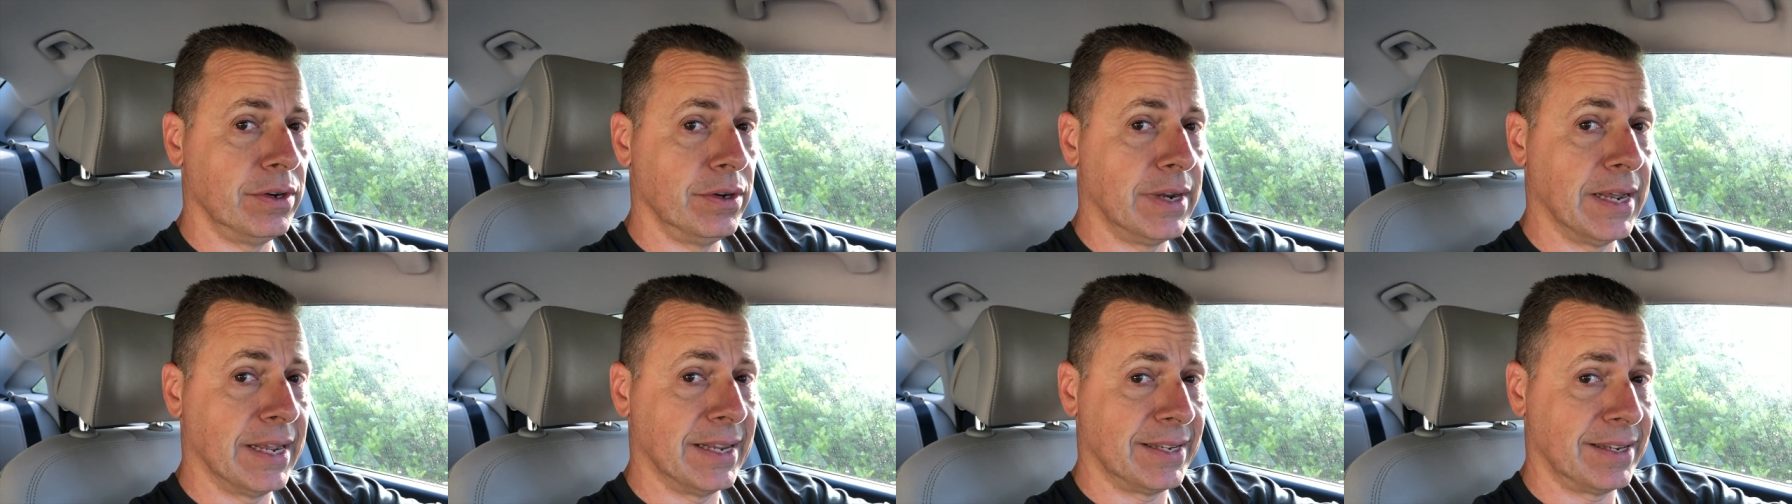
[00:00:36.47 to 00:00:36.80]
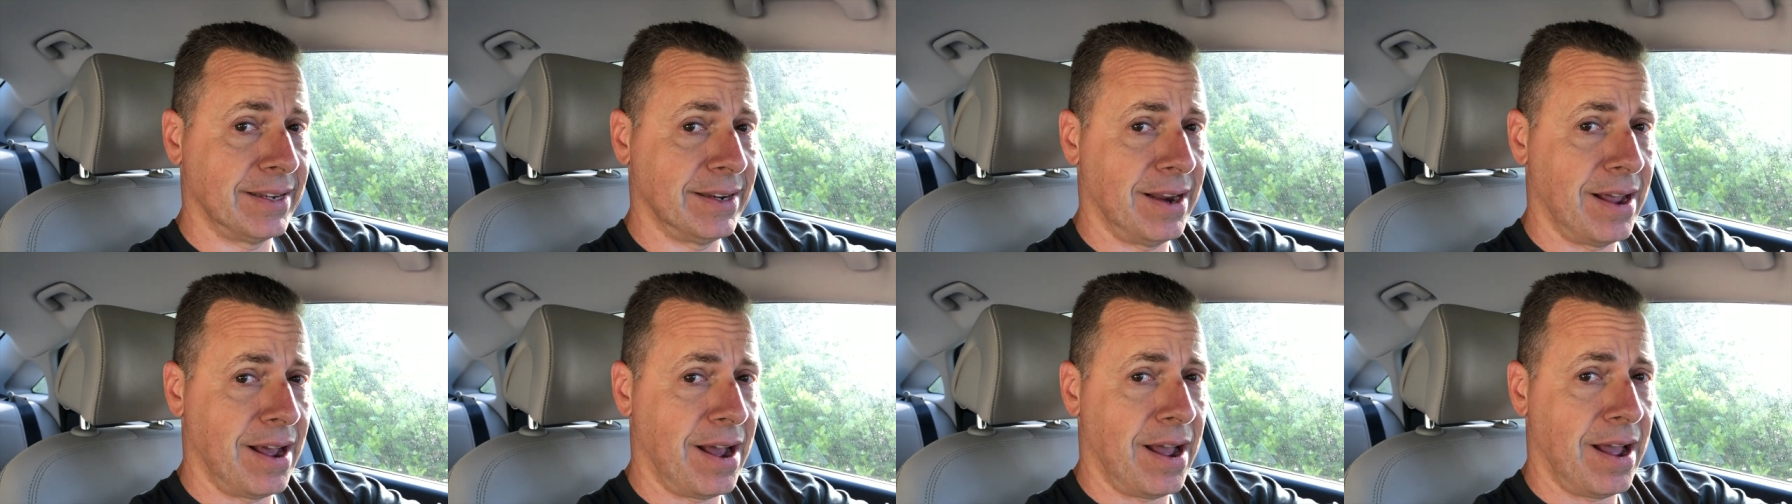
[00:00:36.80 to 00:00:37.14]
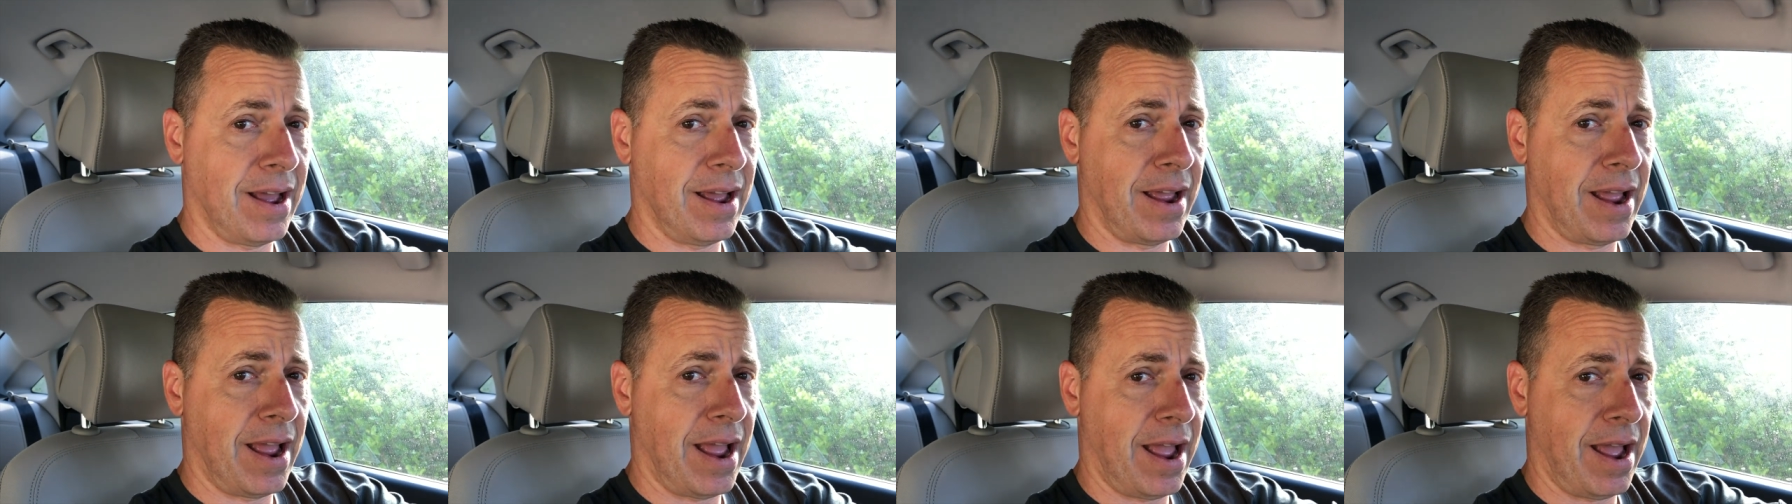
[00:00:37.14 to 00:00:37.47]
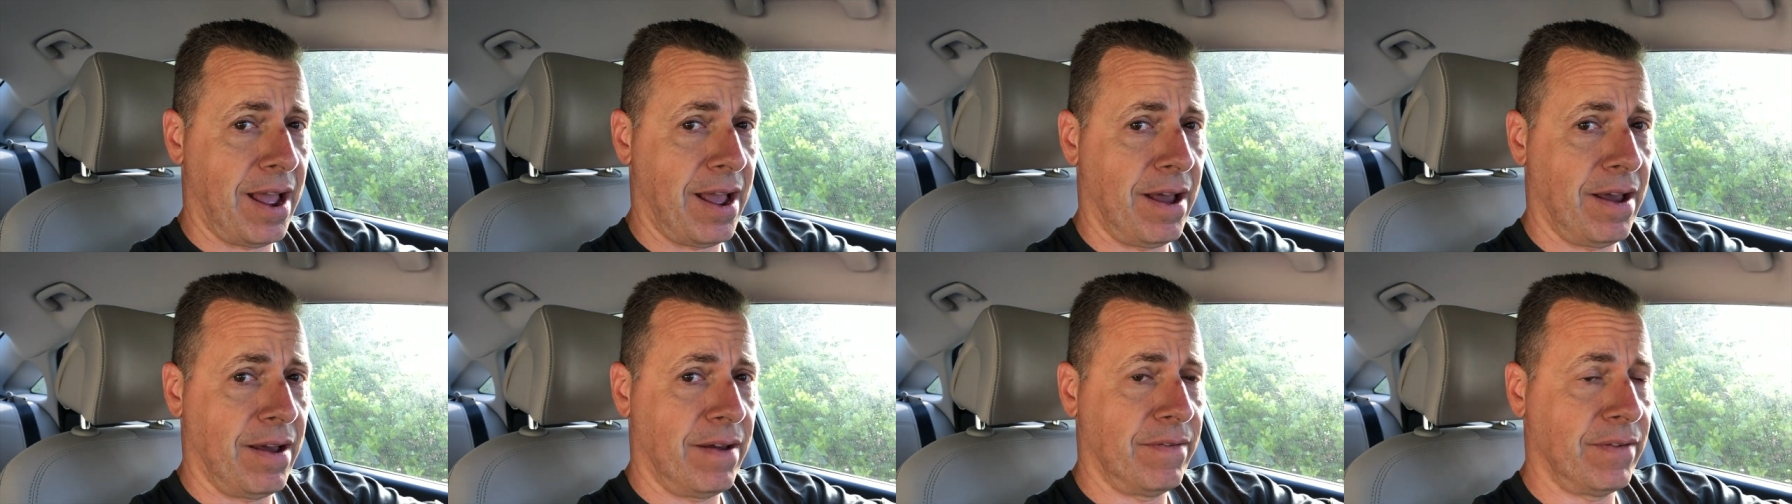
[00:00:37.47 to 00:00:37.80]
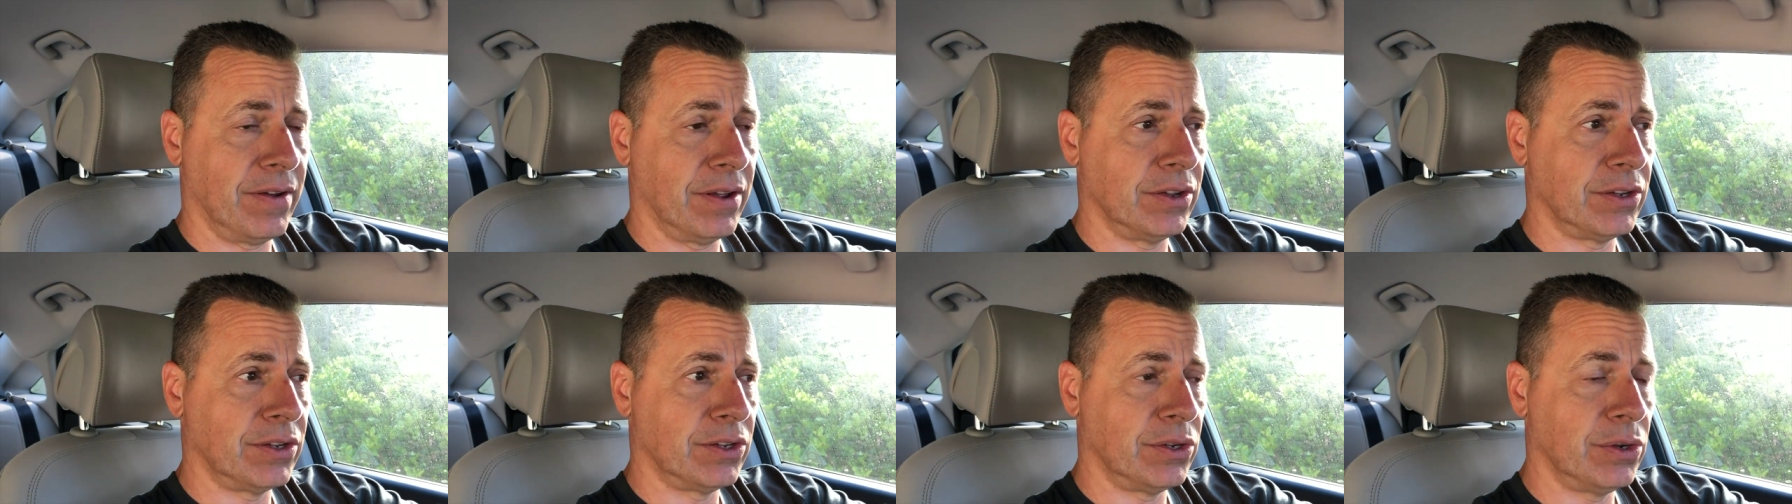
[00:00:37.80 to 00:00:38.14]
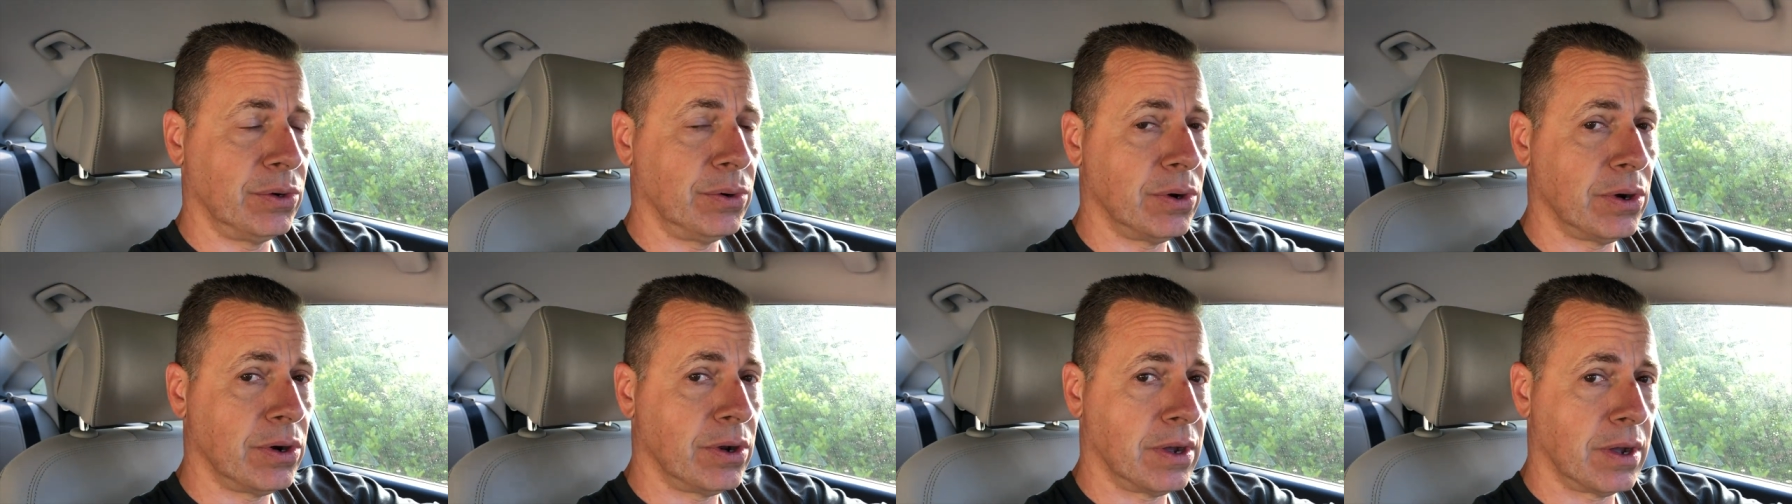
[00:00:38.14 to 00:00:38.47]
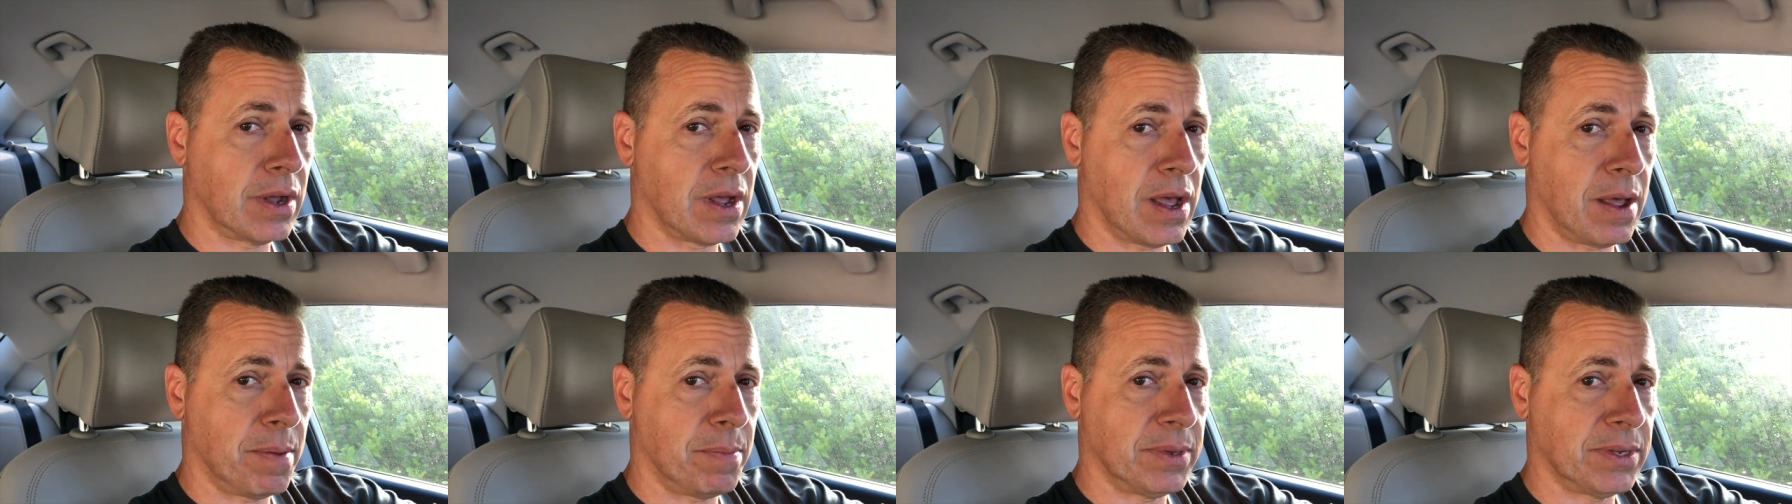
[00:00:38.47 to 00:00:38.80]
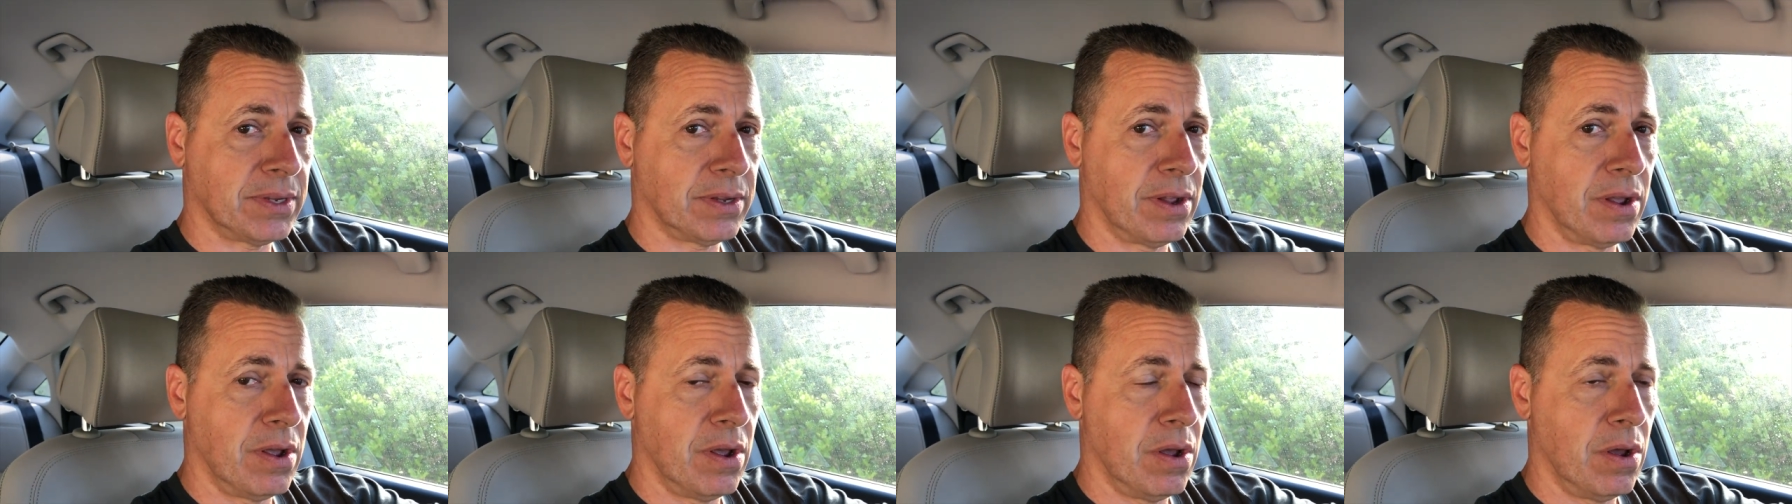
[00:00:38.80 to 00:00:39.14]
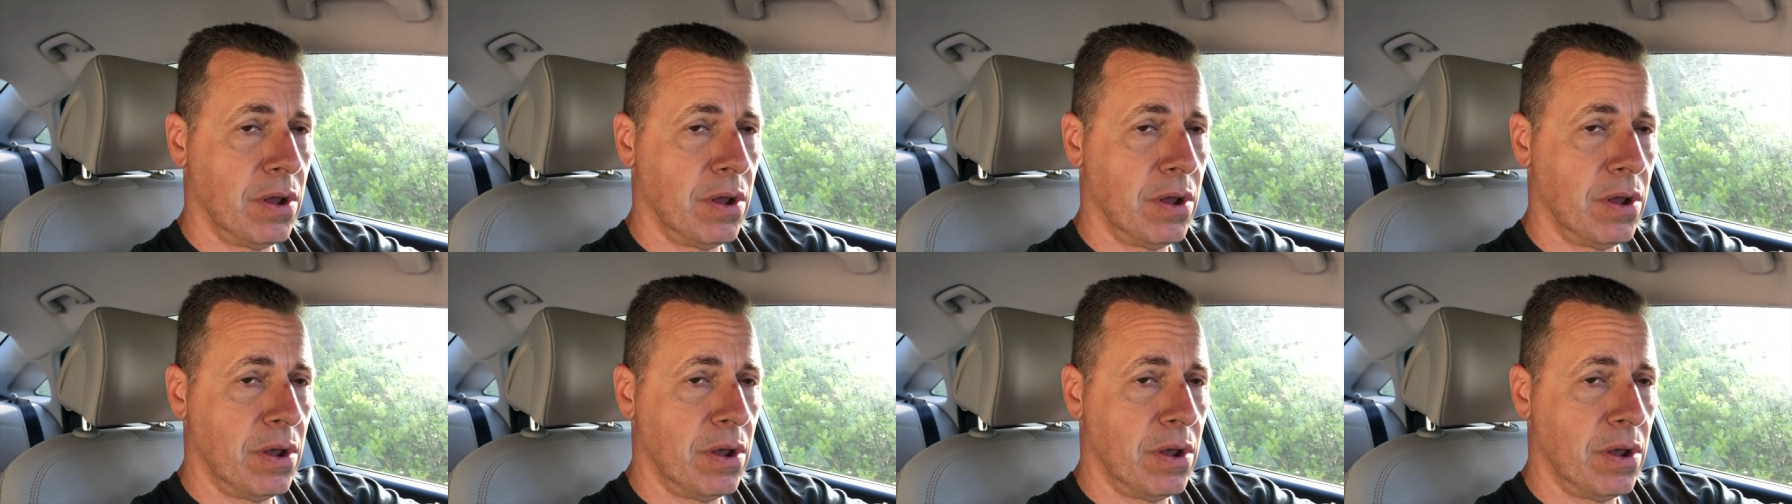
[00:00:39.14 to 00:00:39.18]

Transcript: does not have sewer hookups